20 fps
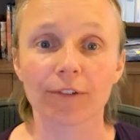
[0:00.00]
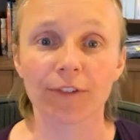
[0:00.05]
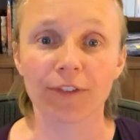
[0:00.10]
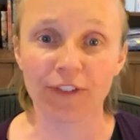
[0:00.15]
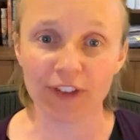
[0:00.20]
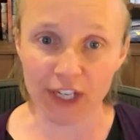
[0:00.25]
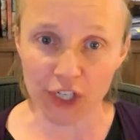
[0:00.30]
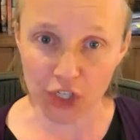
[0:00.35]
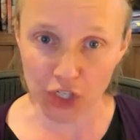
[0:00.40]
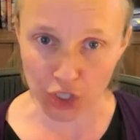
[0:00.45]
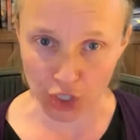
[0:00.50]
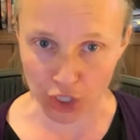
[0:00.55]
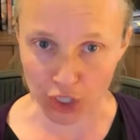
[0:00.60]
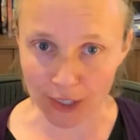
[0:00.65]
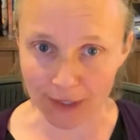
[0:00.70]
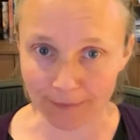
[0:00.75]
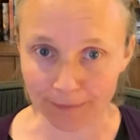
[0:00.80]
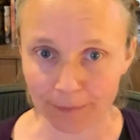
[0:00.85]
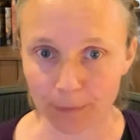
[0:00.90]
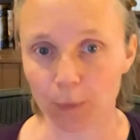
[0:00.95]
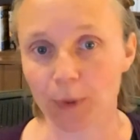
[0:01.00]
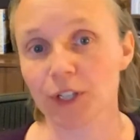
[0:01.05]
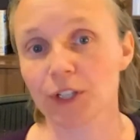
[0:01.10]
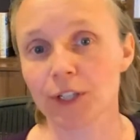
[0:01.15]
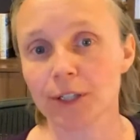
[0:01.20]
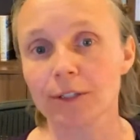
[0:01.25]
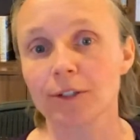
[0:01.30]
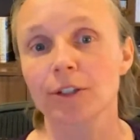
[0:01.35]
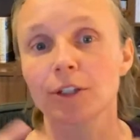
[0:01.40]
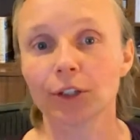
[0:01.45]
Fission,
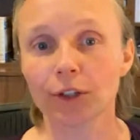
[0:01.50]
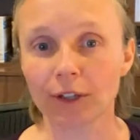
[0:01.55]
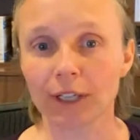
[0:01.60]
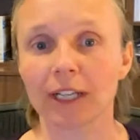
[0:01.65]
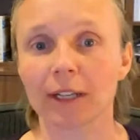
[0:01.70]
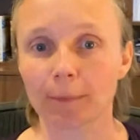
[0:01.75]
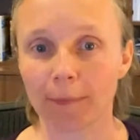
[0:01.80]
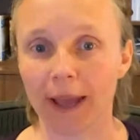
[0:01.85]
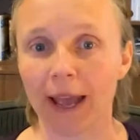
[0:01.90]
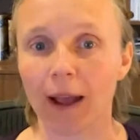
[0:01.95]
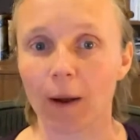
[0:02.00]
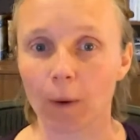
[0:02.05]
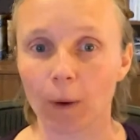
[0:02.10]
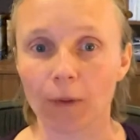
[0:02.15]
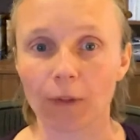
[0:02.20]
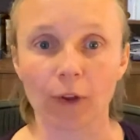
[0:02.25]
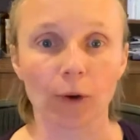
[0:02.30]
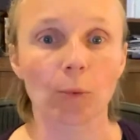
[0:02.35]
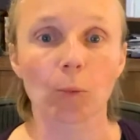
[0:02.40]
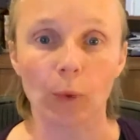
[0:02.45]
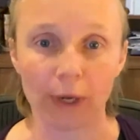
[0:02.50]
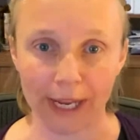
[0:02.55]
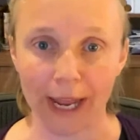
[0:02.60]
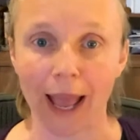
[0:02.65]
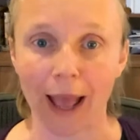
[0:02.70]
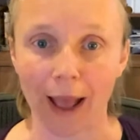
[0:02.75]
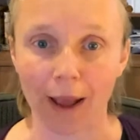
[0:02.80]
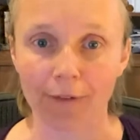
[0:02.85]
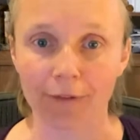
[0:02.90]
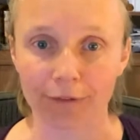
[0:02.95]
which is the nuclear power that we
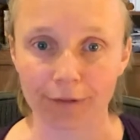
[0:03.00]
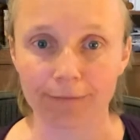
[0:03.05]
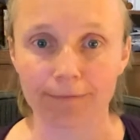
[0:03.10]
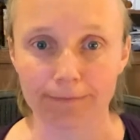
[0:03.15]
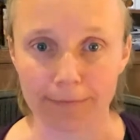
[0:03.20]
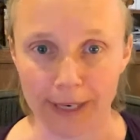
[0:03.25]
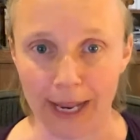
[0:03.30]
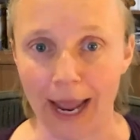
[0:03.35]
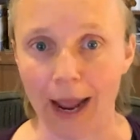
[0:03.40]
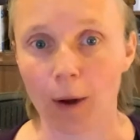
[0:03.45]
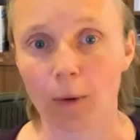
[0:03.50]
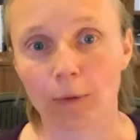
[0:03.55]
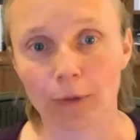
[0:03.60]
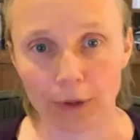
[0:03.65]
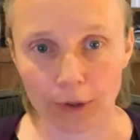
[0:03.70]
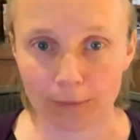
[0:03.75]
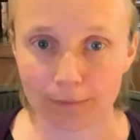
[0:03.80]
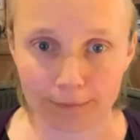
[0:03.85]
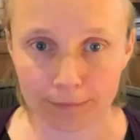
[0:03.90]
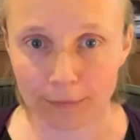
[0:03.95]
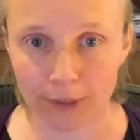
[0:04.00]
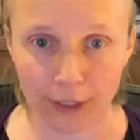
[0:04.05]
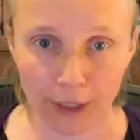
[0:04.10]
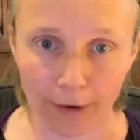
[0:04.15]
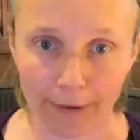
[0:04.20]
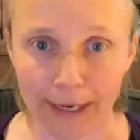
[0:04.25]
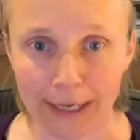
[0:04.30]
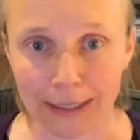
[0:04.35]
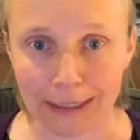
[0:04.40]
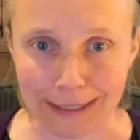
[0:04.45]
have now, that
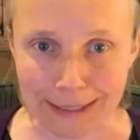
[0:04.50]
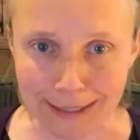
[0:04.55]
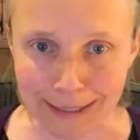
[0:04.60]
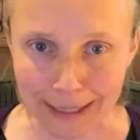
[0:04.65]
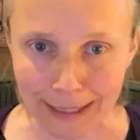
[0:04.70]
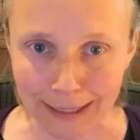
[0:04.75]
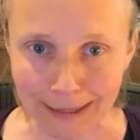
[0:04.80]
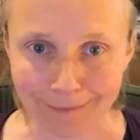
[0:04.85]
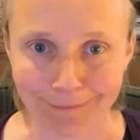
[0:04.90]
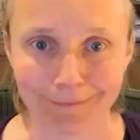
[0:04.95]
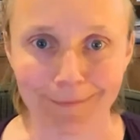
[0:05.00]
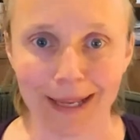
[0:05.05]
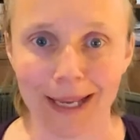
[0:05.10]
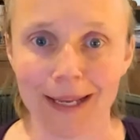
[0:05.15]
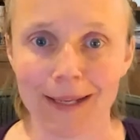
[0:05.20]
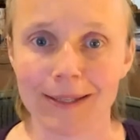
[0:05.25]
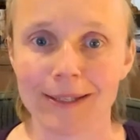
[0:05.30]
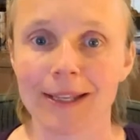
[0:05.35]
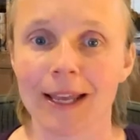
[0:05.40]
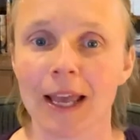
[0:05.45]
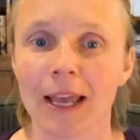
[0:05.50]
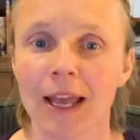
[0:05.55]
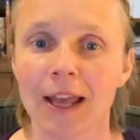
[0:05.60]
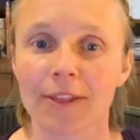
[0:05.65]
Hinkley C is,